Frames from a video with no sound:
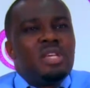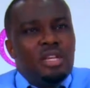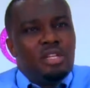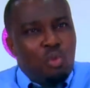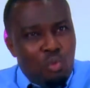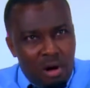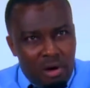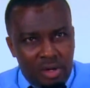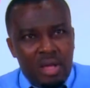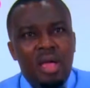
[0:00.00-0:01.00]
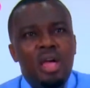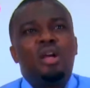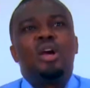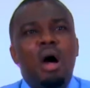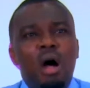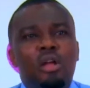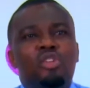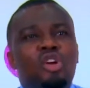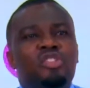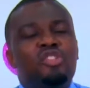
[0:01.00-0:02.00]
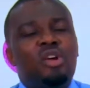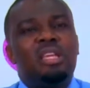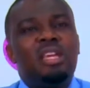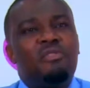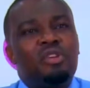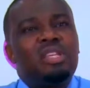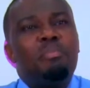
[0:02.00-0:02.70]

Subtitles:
in the word. God does not give us a